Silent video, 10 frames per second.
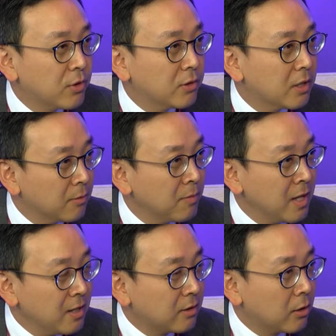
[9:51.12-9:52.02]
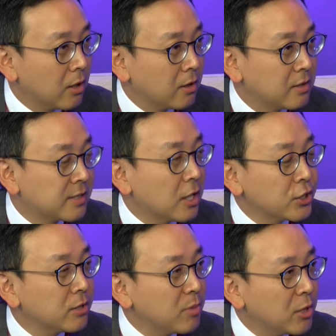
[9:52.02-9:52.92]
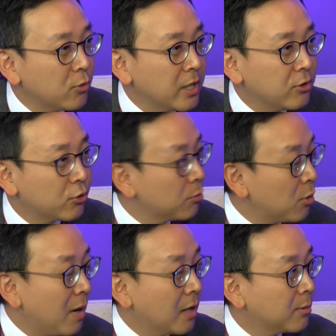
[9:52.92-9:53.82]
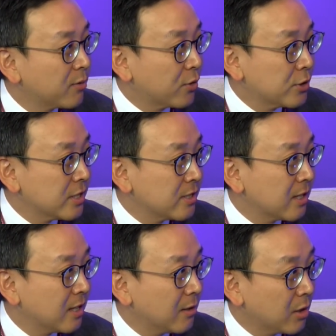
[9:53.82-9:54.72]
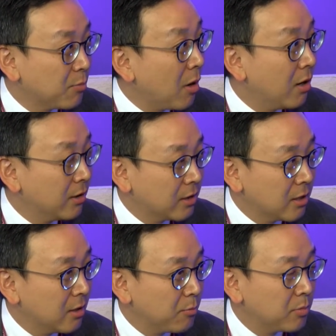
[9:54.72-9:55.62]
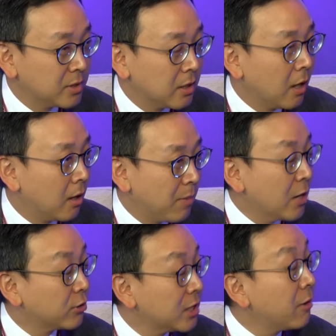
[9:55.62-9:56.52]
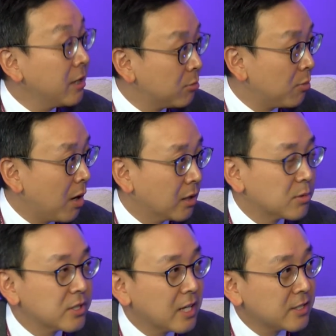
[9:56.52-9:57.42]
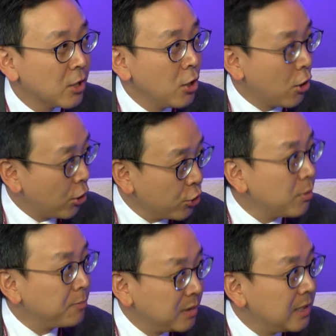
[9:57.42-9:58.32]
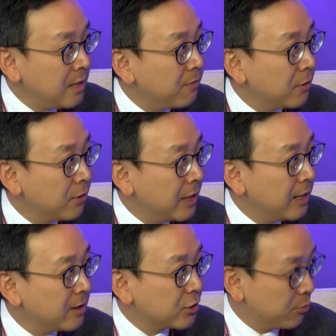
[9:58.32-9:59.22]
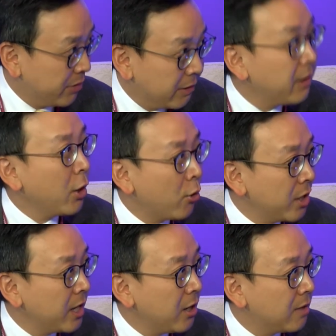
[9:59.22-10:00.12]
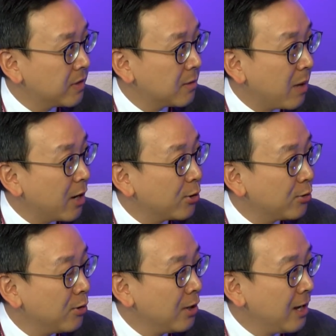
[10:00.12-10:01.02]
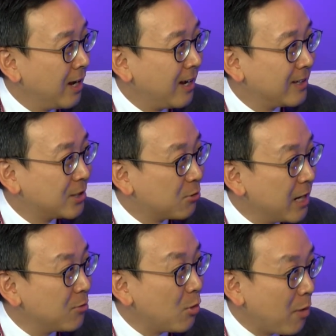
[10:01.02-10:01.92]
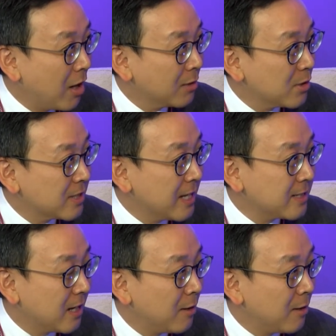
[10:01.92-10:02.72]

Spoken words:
to the discussion between durable polymer versus the biodegradable polymer stents. Are you a believer in the superiority of the degradable polymer stents.